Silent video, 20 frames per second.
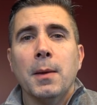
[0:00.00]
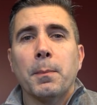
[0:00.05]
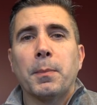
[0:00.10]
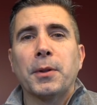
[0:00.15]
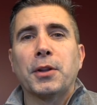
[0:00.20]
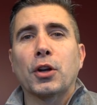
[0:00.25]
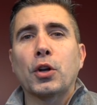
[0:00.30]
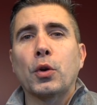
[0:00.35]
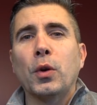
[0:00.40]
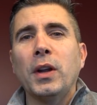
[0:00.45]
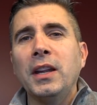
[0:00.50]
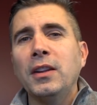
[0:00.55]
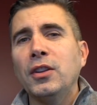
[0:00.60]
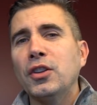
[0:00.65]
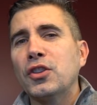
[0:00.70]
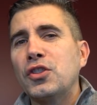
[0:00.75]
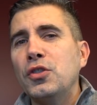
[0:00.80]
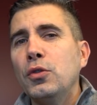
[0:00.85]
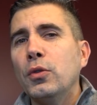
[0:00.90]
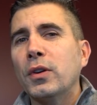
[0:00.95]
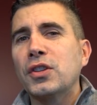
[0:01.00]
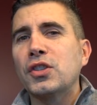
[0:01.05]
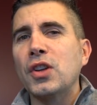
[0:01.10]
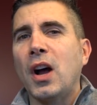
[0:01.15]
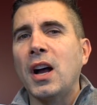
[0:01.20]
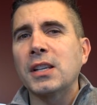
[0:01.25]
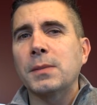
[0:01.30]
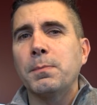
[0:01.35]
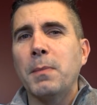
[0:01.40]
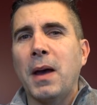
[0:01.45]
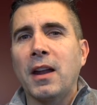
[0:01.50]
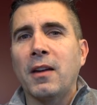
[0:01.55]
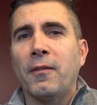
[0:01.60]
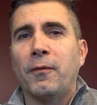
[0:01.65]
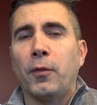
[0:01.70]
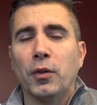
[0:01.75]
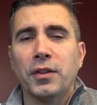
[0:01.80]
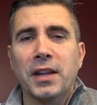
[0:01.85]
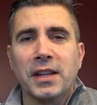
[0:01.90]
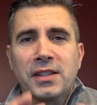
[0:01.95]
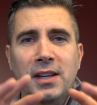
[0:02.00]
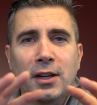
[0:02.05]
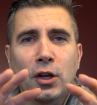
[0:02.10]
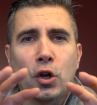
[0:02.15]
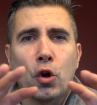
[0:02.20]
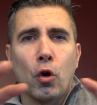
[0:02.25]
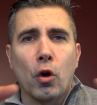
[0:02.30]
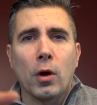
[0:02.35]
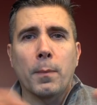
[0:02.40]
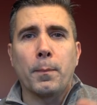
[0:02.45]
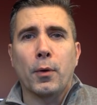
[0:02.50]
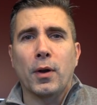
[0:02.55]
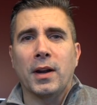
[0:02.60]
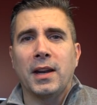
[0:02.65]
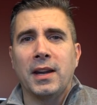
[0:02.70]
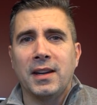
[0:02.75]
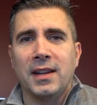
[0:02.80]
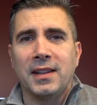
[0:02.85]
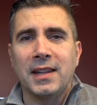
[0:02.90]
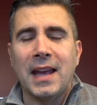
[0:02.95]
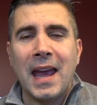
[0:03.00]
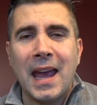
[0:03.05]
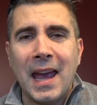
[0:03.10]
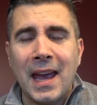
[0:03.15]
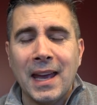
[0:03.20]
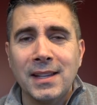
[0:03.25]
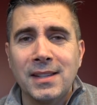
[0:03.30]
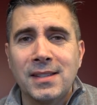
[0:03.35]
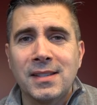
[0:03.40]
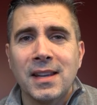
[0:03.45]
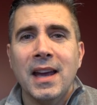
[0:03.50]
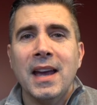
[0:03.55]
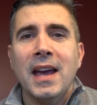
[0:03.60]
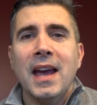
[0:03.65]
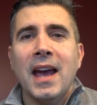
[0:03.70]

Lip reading: But they're creating this new exhaust manifold that's incorporated in the heads,